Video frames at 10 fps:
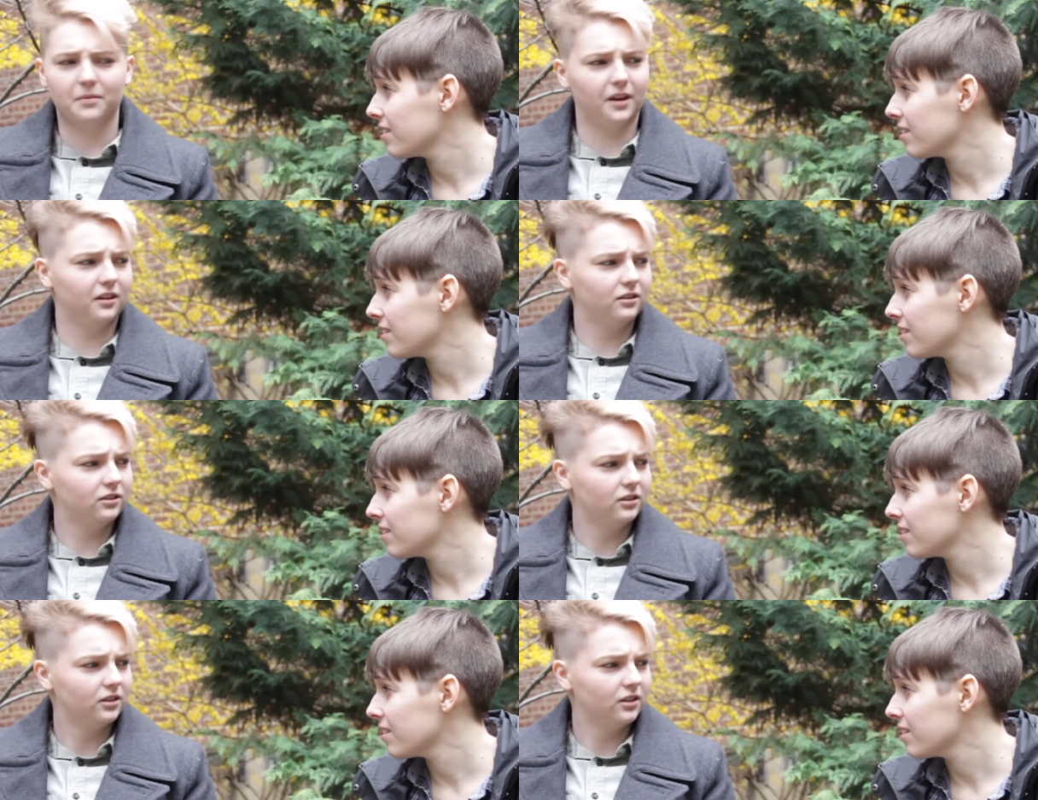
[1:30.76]
Speaker 1: things.
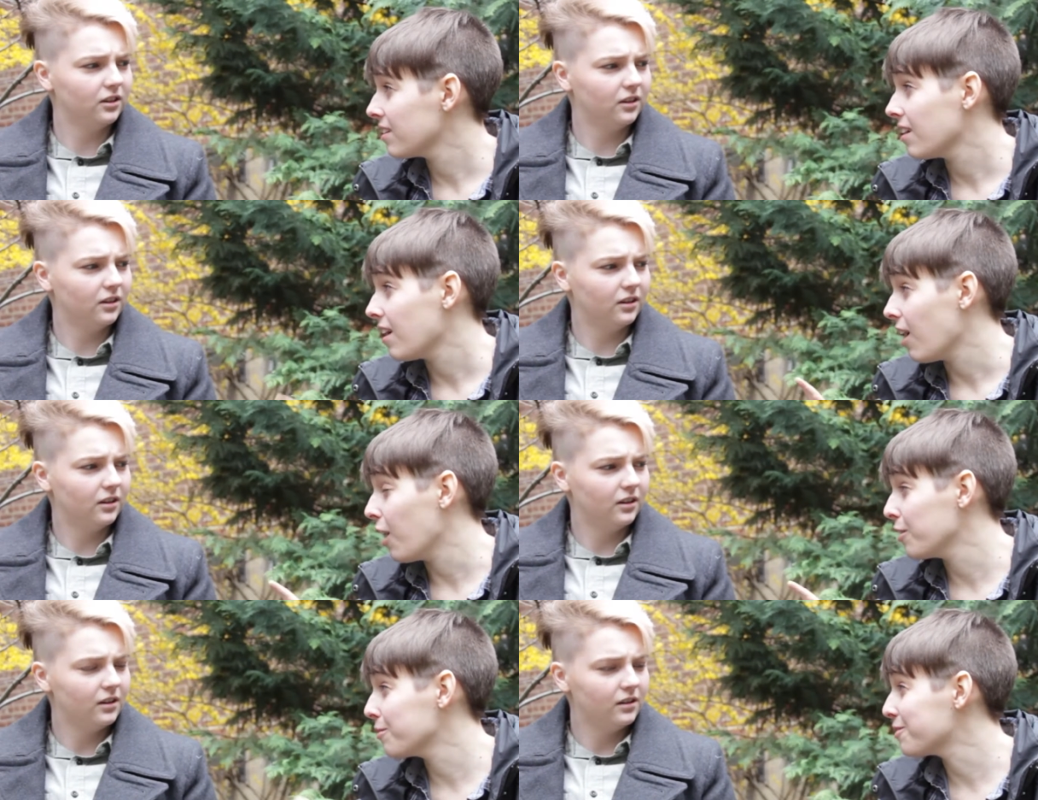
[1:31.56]

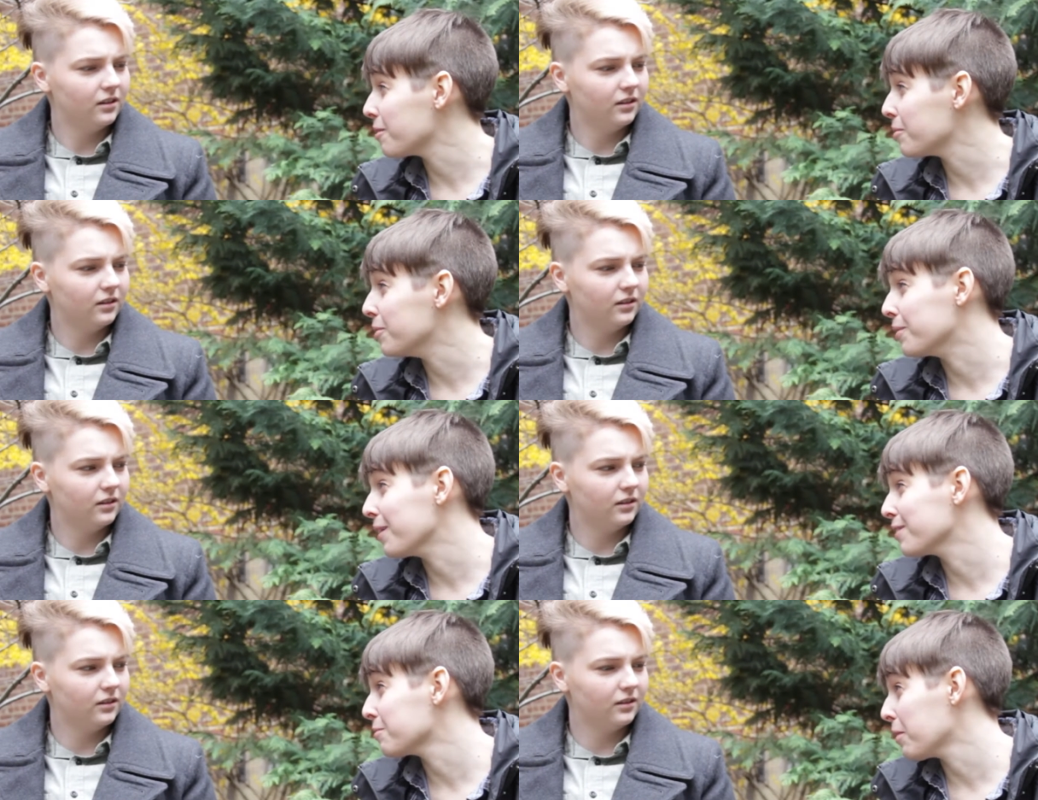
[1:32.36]
I know someone who
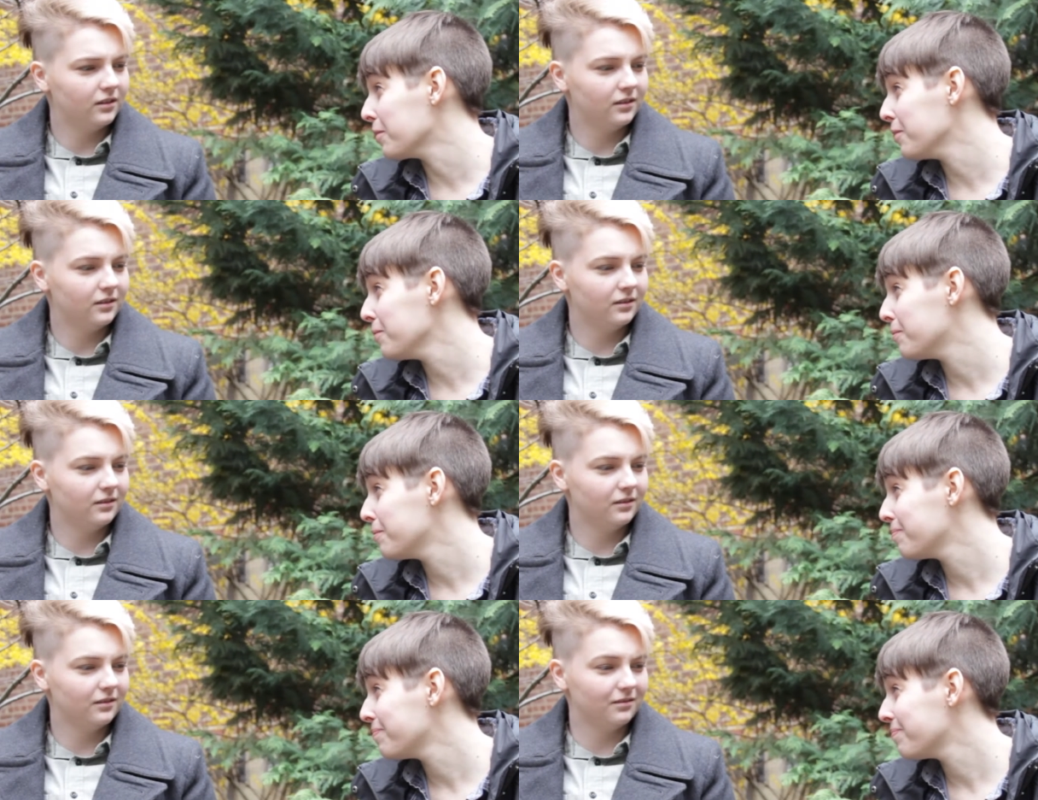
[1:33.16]
cares about you.
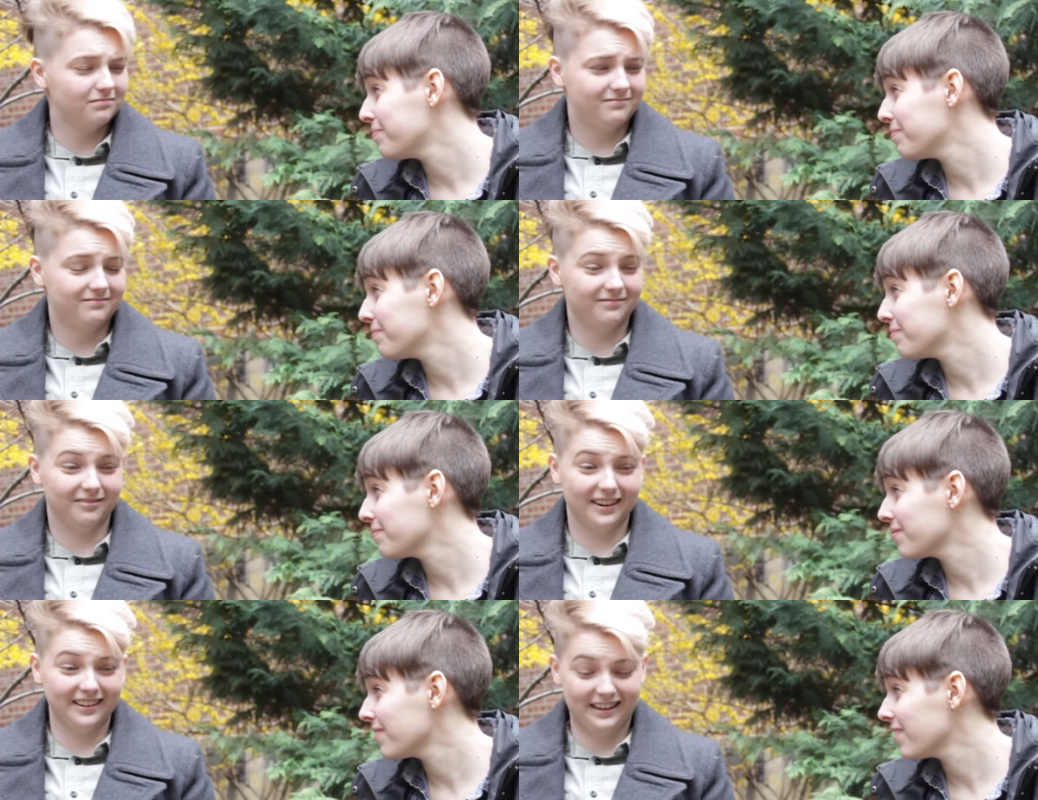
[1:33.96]

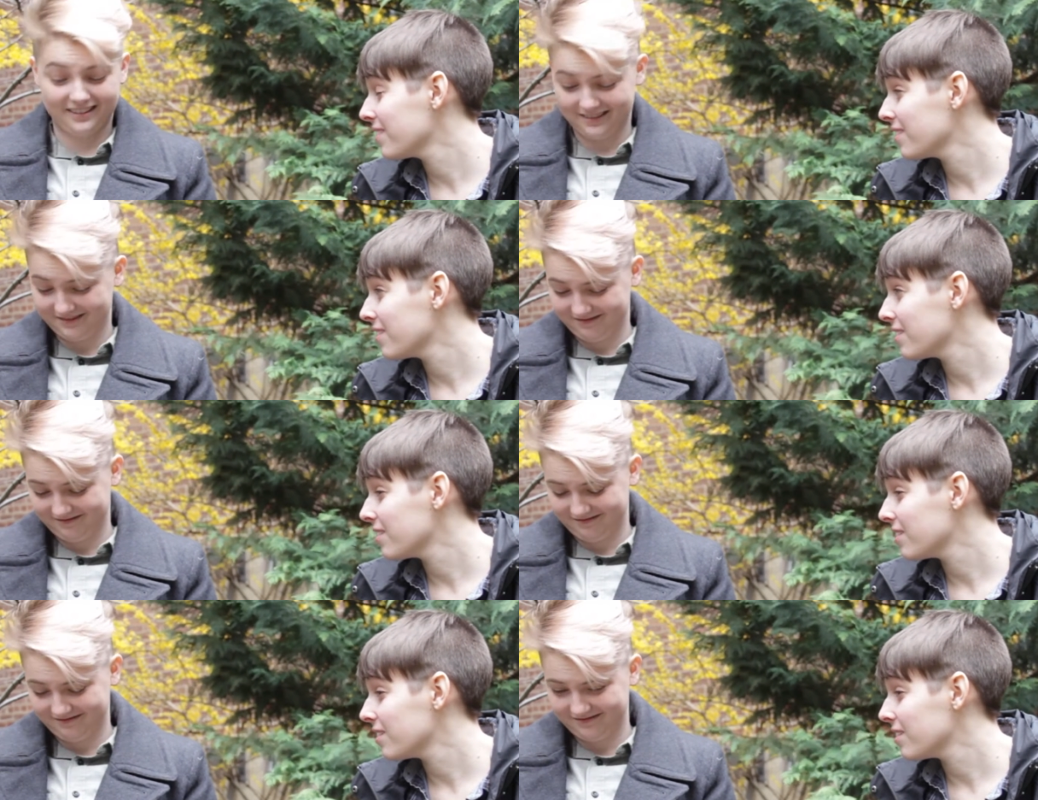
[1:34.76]
Really?
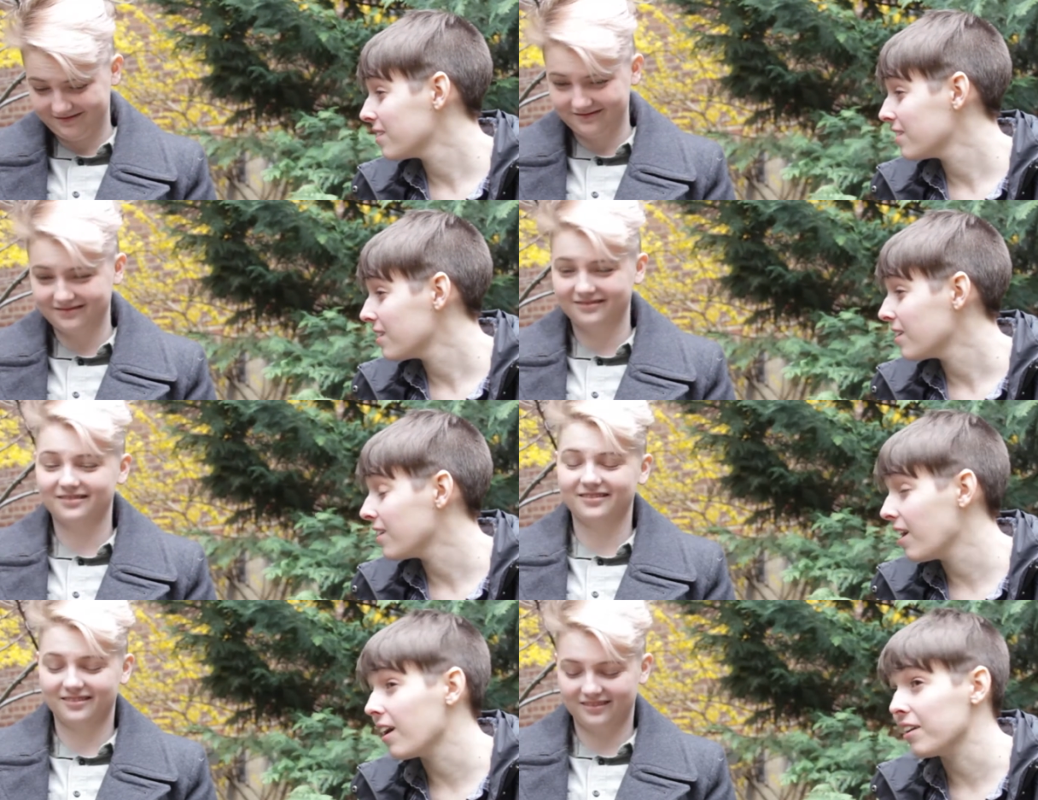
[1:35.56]

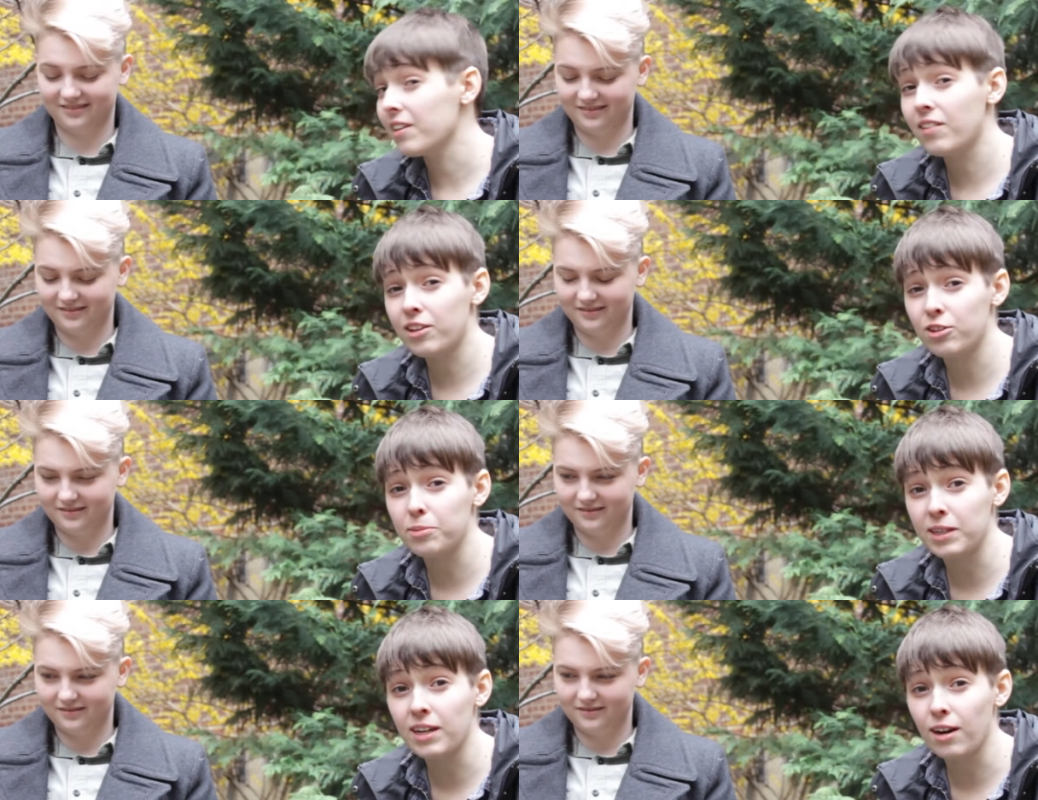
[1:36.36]
Yeah, and I'd like you to
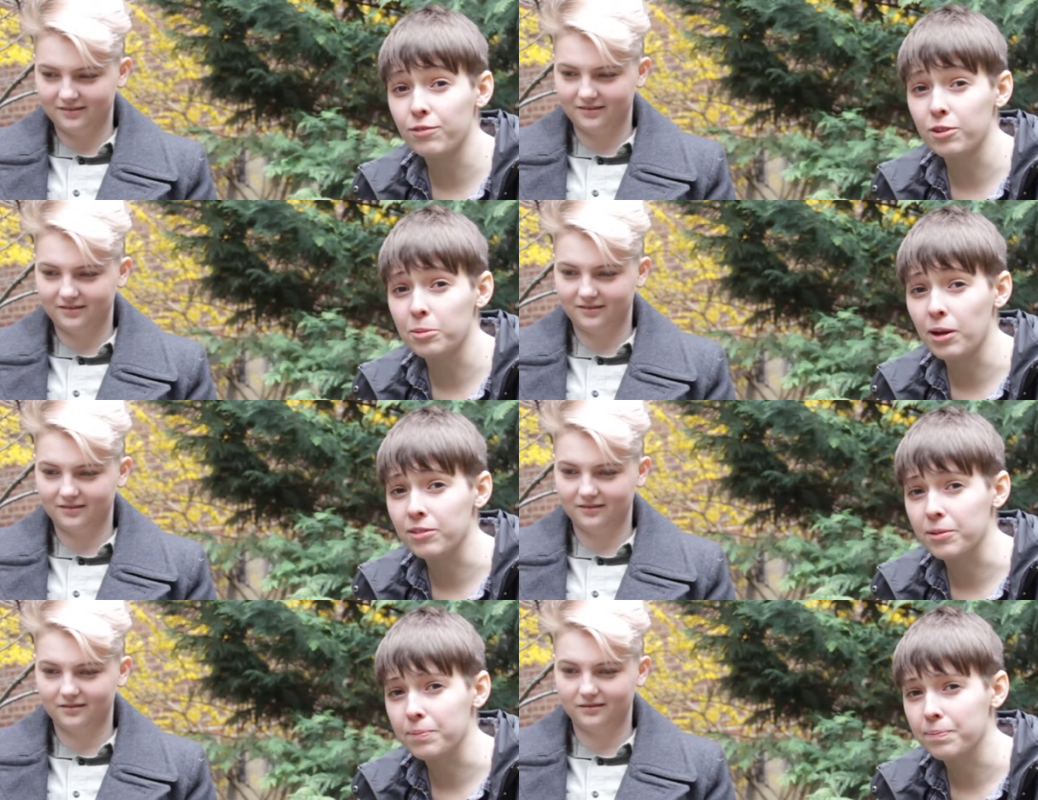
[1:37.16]
be careful about them.